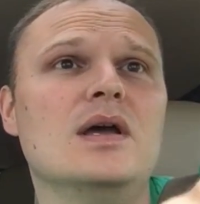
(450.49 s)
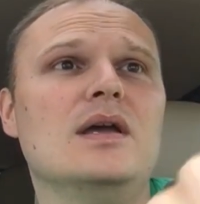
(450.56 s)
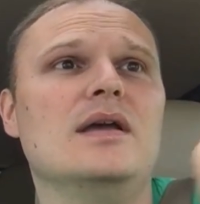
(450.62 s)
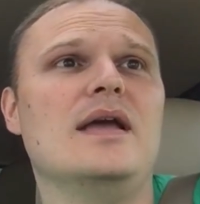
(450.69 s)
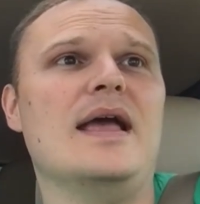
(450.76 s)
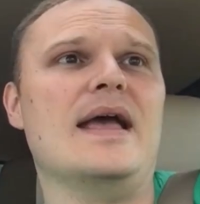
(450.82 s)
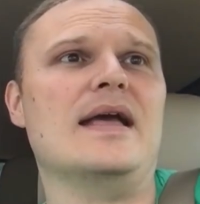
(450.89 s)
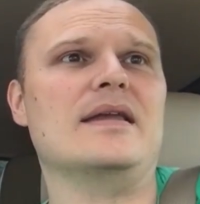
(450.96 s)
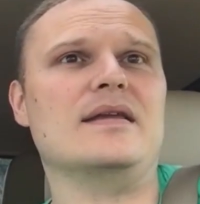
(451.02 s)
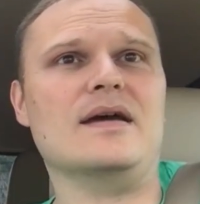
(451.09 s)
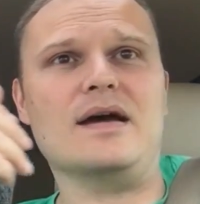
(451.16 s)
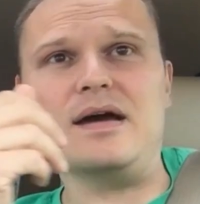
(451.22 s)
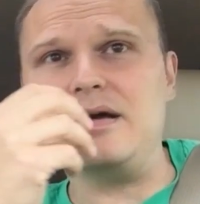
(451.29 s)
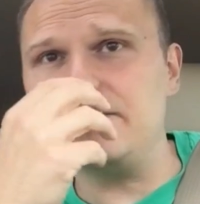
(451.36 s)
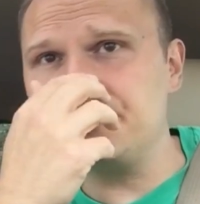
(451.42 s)
And
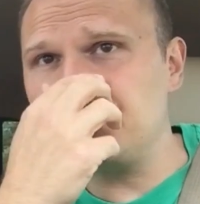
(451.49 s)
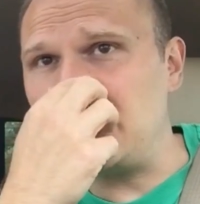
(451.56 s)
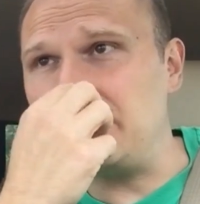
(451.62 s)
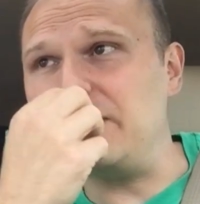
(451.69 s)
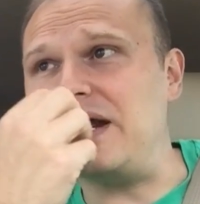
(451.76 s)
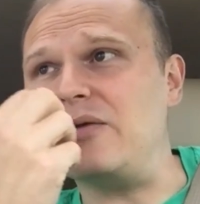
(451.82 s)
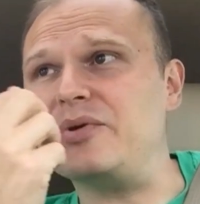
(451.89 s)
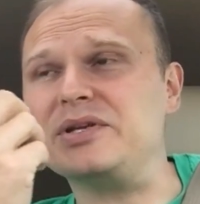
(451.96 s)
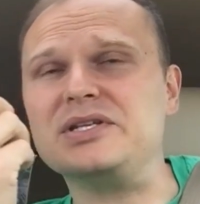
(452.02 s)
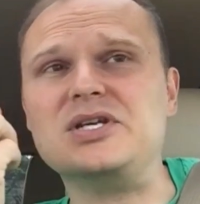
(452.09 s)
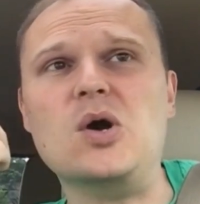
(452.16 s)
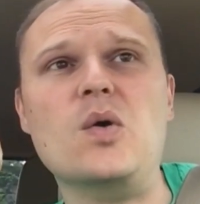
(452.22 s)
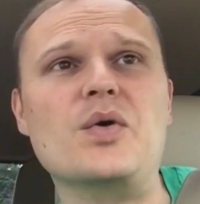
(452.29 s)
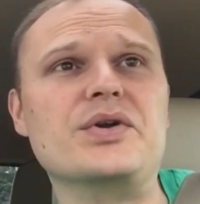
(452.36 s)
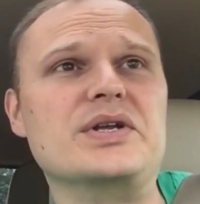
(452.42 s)
uh, I mean, I wouldn't
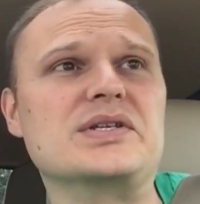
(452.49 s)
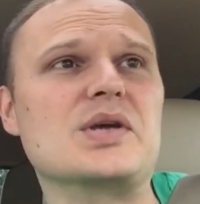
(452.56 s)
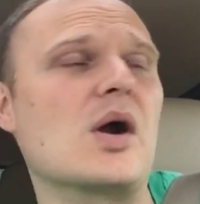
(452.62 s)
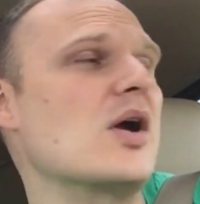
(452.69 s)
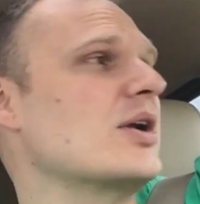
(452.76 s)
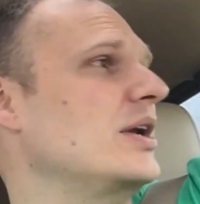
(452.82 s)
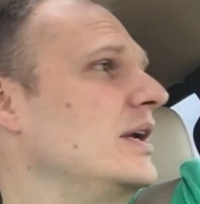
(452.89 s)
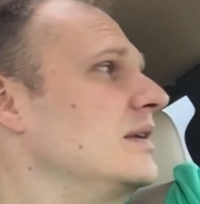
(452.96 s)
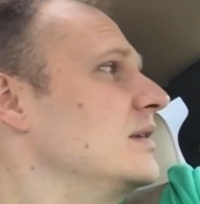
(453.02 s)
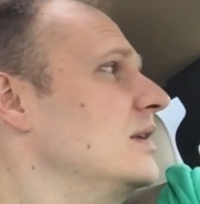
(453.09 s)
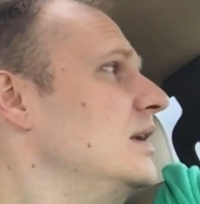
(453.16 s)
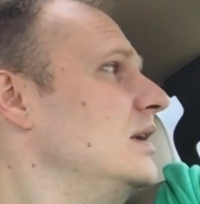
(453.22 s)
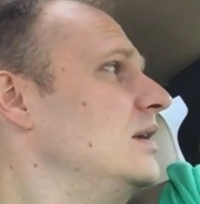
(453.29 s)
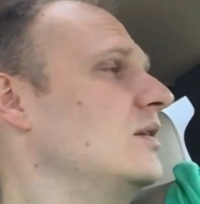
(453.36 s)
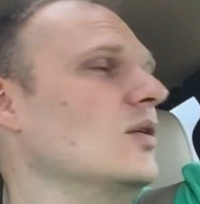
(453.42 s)
go into Target
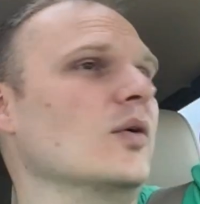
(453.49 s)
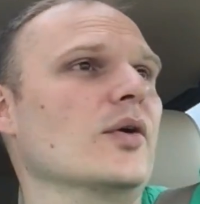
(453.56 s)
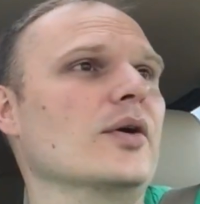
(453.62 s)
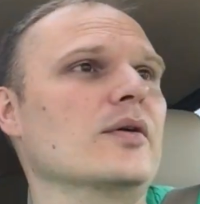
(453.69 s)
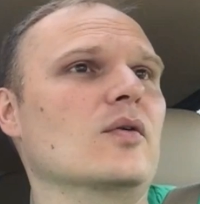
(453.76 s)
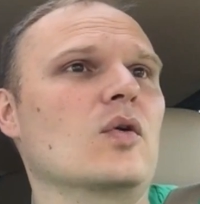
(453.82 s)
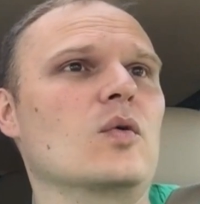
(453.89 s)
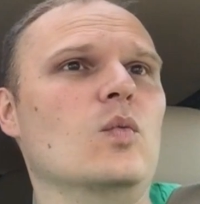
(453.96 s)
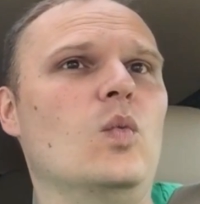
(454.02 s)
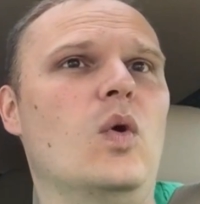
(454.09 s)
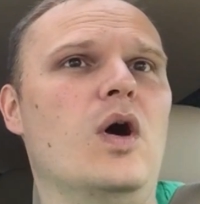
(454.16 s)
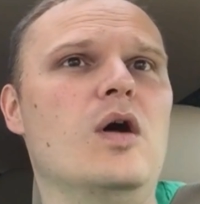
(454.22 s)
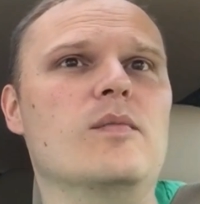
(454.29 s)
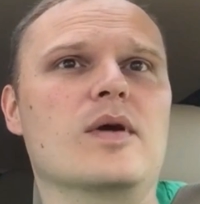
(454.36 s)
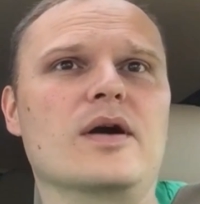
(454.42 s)
or, or
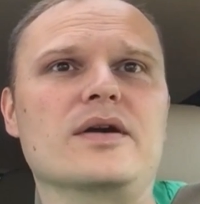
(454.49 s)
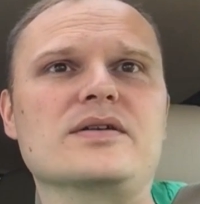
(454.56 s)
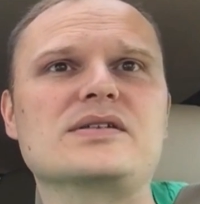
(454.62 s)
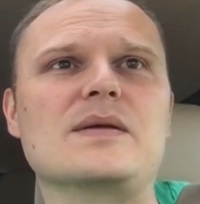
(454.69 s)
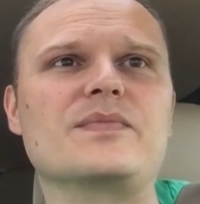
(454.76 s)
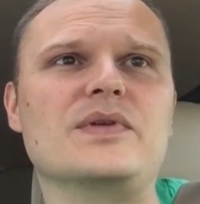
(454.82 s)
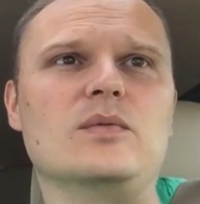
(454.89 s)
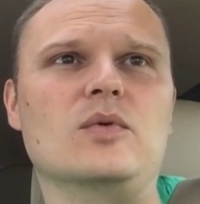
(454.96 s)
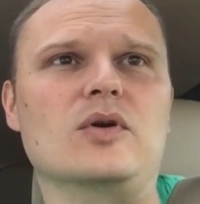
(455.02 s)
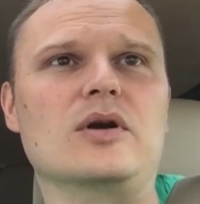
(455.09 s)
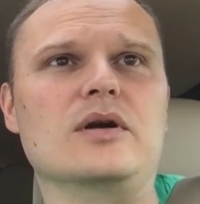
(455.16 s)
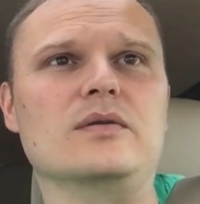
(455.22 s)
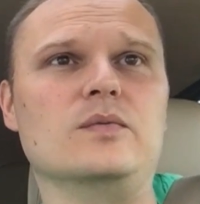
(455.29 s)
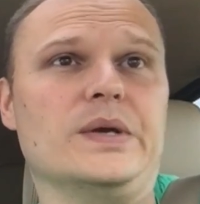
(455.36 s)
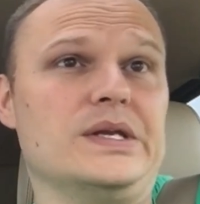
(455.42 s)
Walmart or something where
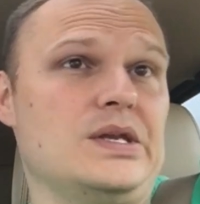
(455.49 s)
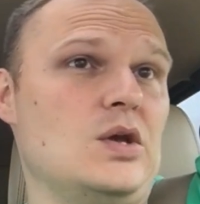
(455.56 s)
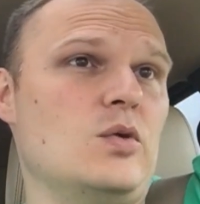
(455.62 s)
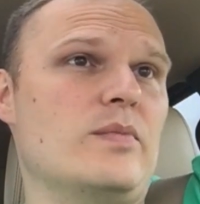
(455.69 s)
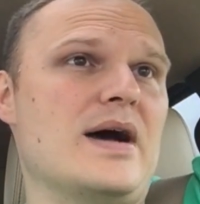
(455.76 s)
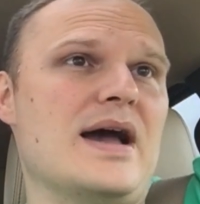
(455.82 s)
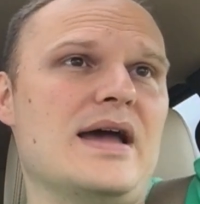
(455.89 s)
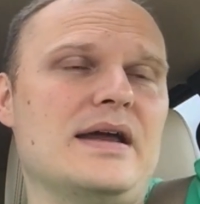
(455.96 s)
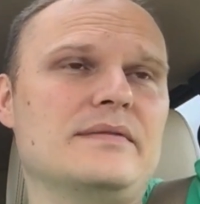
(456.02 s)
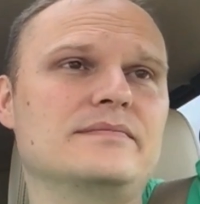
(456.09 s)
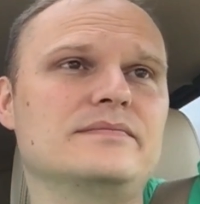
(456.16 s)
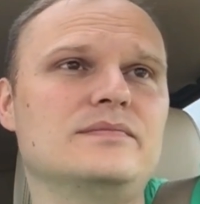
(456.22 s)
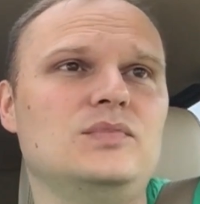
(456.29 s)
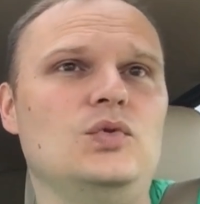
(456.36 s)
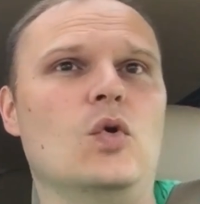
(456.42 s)
we do buy
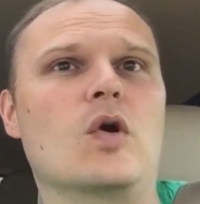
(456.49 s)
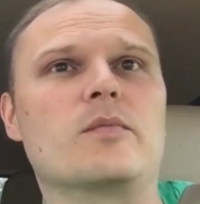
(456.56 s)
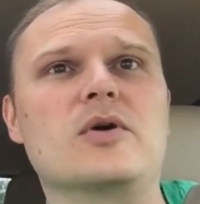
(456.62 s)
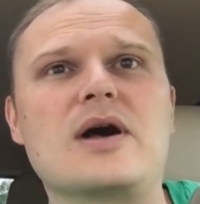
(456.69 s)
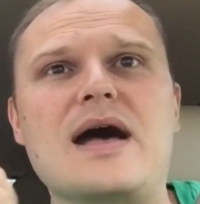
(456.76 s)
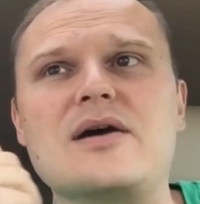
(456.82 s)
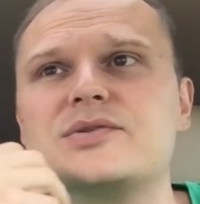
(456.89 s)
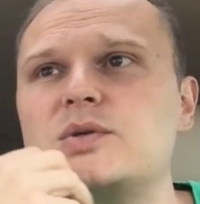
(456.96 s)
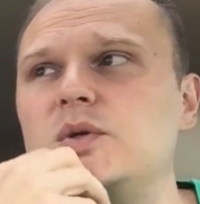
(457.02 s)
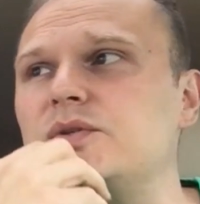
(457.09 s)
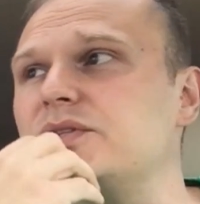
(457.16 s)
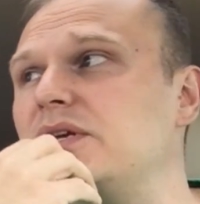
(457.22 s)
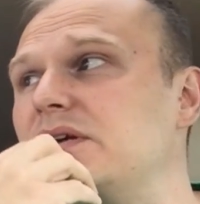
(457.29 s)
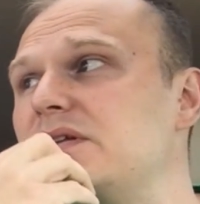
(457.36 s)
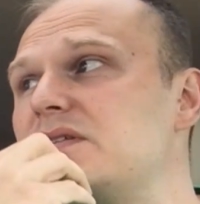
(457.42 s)
normal household
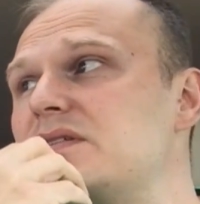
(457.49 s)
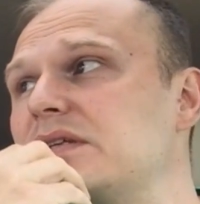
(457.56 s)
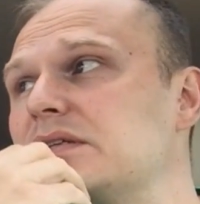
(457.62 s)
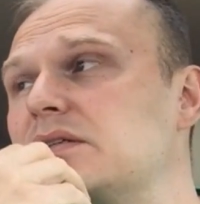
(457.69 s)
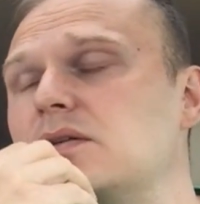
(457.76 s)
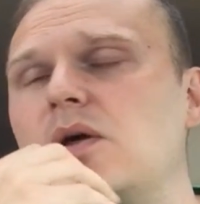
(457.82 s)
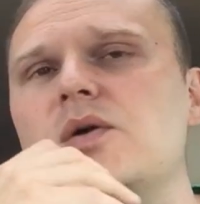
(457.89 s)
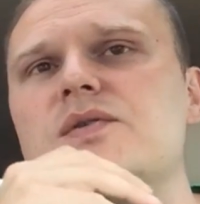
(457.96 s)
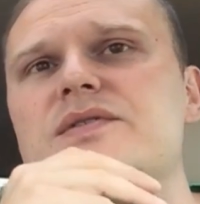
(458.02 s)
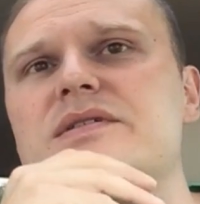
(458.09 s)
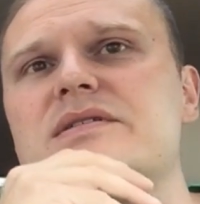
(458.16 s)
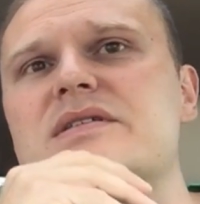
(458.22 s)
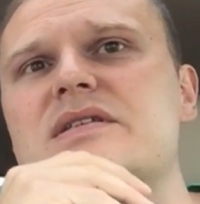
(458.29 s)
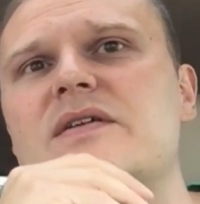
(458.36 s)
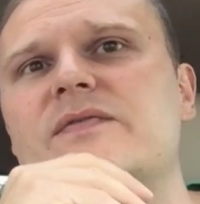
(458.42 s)
goods and clothes and
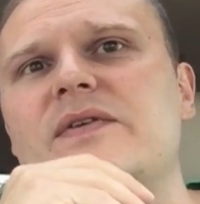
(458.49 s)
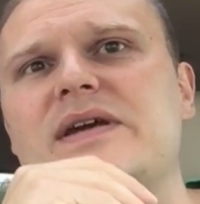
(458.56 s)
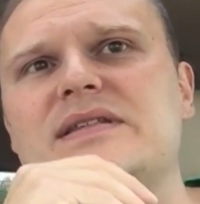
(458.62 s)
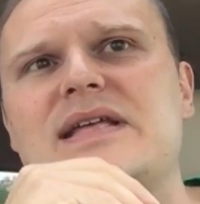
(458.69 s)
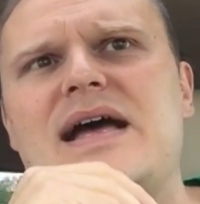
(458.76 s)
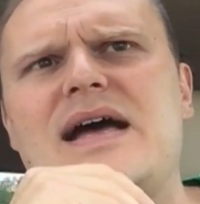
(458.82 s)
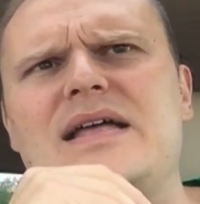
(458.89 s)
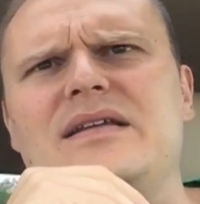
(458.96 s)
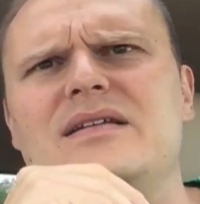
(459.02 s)
stuff like that.